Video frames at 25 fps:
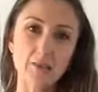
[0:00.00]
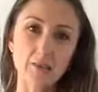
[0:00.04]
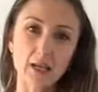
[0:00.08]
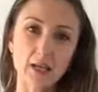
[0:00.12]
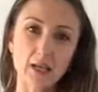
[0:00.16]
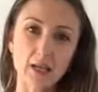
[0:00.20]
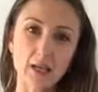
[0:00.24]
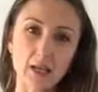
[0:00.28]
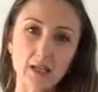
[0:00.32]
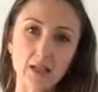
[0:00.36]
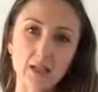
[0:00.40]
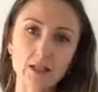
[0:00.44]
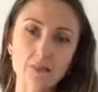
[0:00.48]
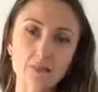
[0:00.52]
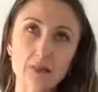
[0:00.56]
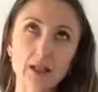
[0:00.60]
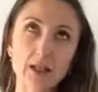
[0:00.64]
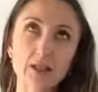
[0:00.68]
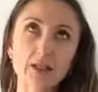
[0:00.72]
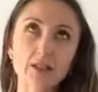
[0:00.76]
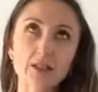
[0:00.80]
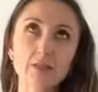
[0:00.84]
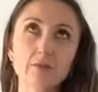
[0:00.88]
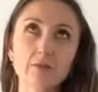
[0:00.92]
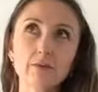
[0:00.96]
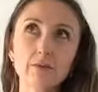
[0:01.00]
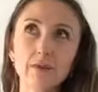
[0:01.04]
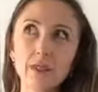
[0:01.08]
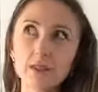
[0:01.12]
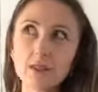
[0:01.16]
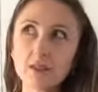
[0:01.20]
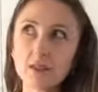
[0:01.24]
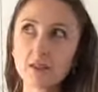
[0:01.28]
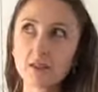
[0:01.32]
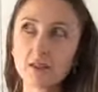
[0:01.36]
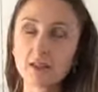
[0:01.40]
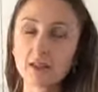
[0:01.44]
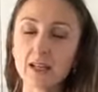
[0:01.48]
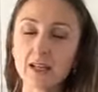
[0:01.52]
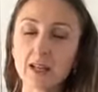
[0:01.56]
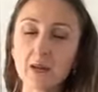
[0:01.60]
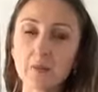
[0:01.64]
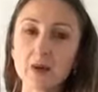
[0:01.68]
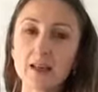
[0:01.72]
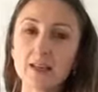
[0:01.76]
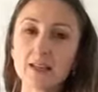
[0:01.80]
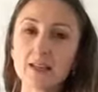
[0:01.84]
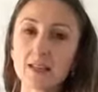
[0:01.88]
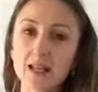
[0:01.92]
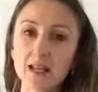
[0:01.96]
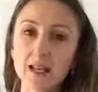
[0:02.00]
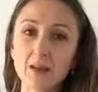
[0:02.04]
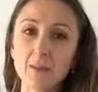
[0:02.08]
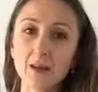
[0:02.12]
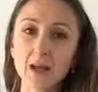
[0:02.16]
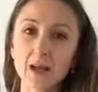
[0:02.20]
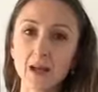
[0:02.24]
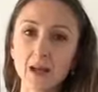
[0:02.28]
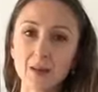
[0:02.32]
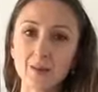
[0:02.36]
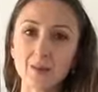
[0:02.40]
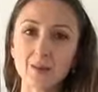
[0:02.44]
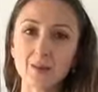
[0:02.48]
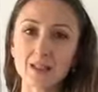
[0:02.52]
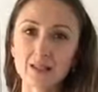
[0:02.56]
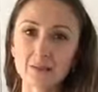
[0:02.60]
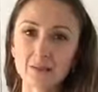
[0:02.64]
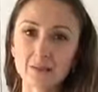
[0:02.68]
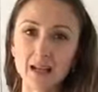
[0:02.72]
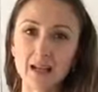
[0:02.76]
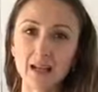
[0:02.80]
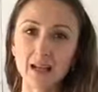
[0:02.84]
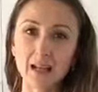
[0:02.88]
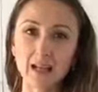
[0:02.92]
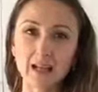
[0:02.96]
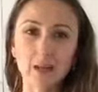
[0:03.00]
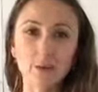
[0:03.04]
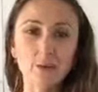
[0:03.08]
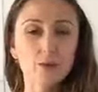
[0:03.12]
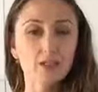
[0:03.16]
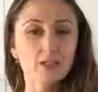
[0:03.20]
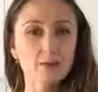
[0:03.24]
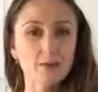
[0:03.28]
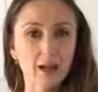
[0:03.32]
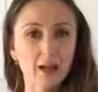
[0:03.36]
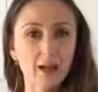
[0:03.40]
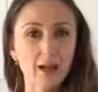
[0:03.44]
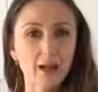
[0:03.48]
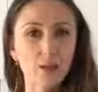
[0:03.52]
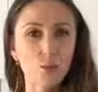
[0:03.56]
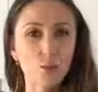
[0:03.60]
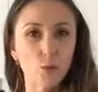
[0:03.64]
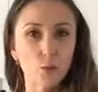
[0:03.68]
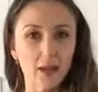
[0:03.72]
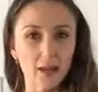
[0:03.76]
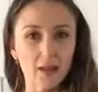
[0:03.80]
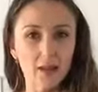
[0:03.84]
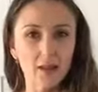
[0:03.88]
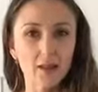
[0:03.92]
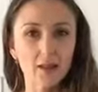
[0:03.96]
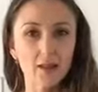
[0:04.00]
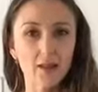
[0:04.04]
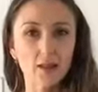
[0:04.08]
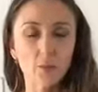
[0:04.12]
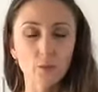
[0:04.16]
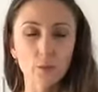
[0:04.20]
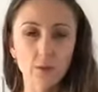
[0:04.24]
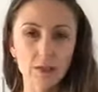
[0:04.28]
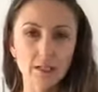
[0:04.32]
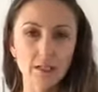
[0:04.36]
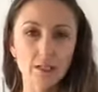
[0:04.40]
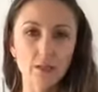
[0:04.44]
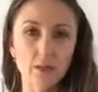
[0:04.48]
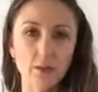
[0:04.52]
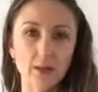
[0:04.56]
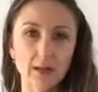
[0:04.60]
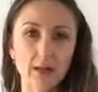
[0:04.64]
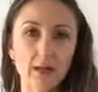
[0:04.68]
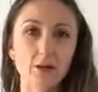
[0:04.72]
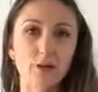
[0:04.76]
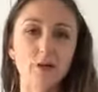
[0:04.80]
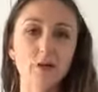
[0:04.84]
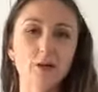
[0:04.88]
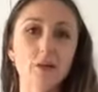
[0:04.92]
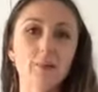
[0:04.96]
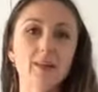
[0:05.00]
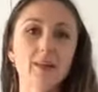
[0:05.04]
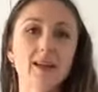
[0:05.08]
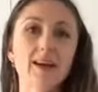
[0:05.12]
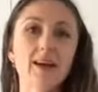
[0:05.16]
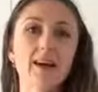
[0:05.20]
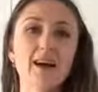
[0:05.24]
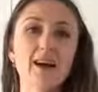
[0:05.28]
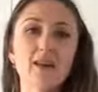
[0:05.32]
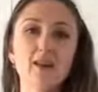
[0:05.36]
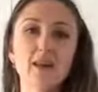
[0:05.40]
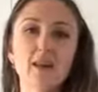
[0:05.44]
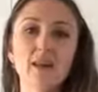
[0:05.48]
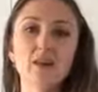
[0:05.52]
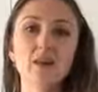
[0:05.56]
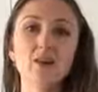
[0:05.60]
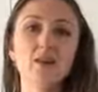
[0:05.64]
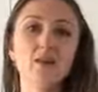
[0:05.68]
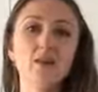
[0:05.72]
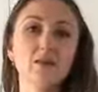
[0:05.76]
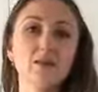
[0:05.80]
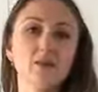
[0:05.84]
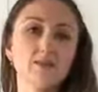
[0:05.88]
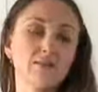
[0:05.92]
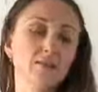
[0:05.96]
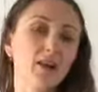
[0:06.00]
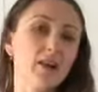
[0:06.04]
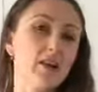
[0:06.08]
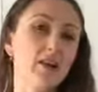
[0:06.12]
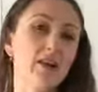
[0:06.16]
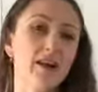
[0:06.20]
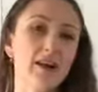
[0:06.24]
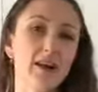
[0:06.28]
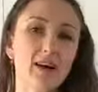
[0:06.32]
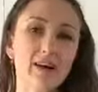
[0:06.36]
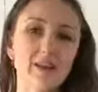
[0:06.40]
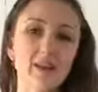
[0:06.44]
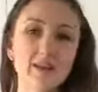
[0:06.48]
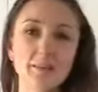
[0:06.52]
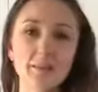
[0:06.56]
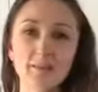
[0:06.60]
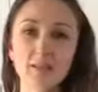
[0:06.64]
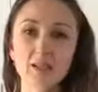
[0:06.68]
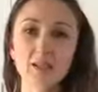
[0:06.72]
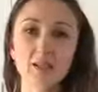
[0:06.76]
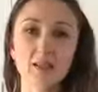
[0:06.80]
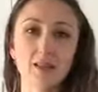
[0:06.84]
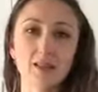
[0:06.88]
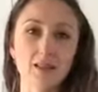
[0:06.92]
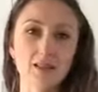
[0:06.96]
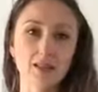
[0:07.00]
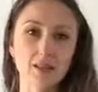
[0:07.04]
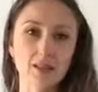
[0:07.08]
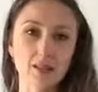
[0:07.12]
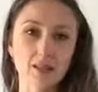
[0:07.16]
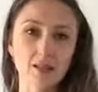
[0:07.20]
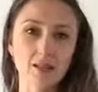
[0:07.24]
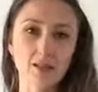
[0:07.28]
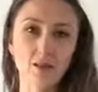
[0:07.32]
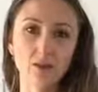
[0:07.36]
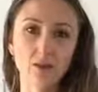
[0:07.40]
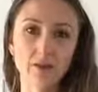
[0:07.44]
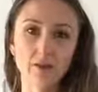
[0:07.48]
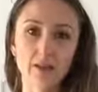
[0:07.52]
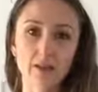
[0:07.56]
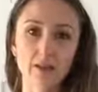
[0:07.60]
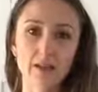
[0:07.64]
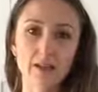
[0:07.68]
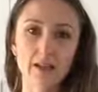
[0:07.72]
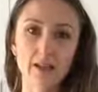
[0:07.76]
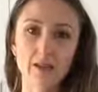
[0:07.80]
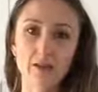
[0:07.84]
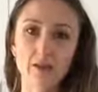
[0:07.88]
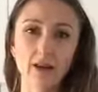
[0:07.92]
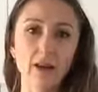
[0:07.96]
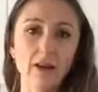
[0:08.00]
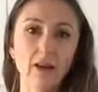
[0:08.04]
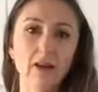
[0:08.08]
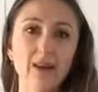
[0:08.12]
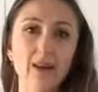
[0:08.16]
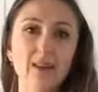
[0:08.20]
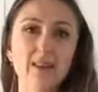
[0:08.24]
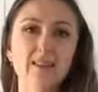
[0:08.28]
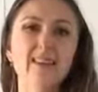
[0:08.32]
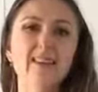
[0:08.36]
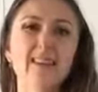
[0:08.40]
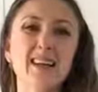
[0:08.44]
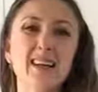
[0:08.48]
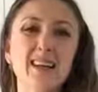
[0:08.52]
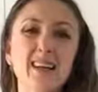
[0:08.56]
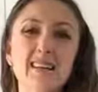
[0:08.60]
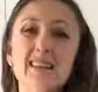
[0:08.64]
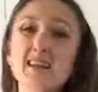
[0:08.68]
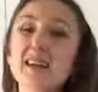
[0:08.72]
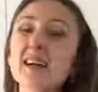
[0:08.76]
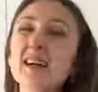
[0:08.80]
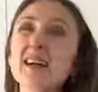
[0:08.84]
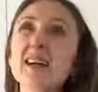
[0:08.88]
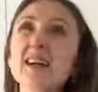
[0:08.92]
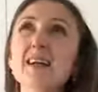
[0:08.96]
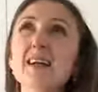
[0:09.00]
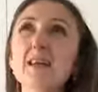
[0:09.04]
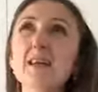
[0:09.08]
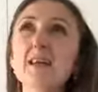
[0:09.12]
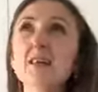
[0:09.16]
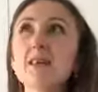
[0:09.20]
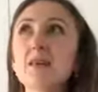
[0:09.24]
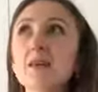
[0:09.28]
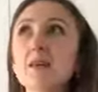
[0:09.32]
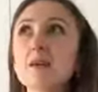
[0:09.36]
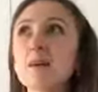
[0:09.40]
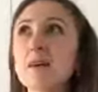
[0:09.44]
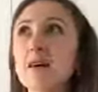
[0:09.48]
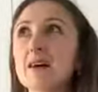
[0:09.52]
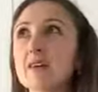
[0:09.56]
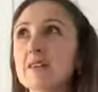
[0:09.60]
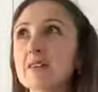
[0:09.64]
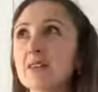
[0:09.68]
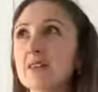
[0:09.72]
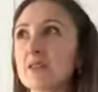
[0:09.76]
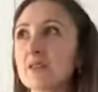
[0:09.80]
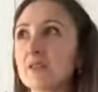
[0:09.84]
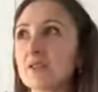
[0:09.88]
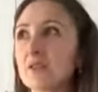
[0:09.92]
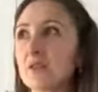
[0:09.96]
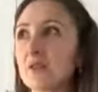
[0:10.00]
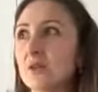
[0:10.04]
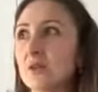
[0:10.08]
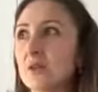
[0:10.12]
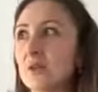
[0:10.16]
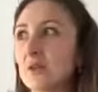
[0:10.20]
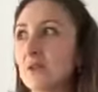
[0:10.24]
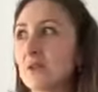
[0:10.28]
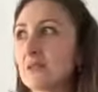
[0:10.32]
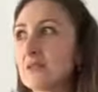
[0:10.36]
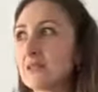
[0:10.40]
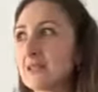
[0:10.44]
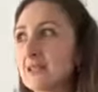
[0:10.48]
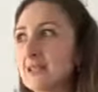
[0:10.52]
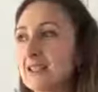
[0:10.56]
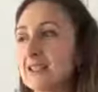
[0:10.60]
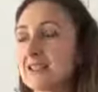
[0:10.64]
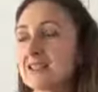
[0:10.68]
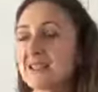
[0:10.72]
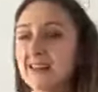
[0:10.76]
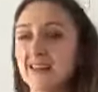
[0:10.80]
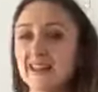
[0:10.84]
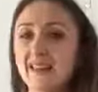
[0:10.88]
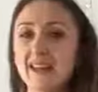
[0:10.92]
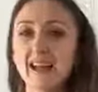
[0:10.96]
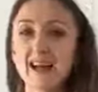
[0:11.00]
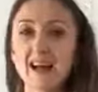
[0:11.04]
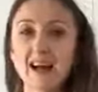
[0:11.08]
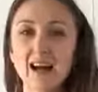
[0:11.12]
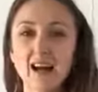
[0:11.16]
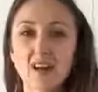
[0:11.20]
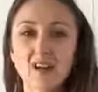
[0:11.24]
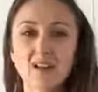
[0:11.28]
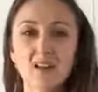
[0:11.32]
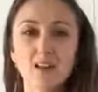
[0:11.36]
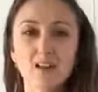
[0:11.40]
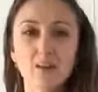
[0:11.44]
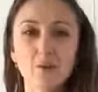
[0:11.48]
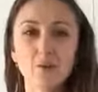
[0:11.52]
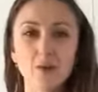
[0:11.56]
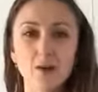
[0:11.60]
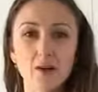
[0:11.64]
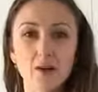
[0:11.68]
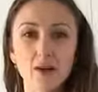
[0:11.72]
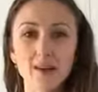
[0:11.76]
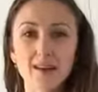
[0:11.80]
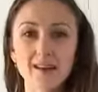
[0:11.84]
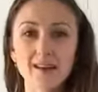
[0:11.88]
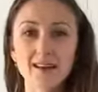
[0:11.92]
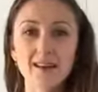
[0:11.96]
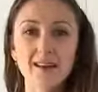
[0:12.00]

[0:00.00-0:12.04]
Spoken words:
heat, because originally when deep heat was made, it was made with wintergreen oil, but now they know how to synthesize all of those ingredients. And the thing about essential oils is that they actually work